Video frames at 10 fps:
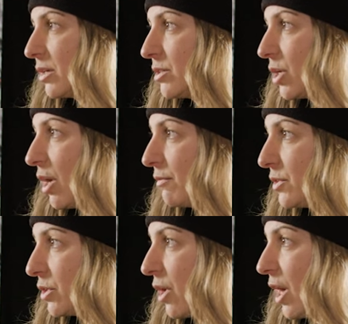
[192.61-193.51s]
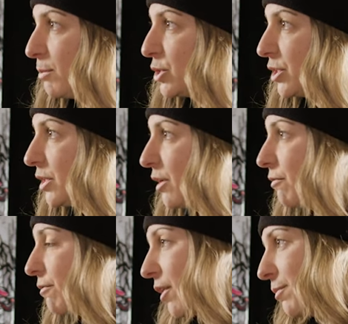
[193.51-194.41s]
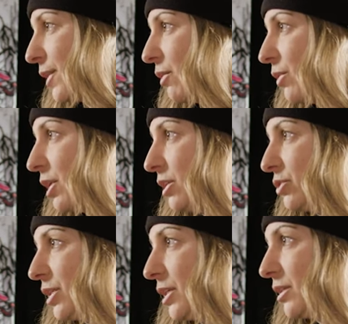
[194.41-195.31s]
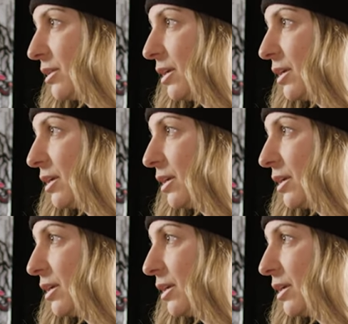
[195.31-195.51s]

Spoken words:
a softer option from that 100,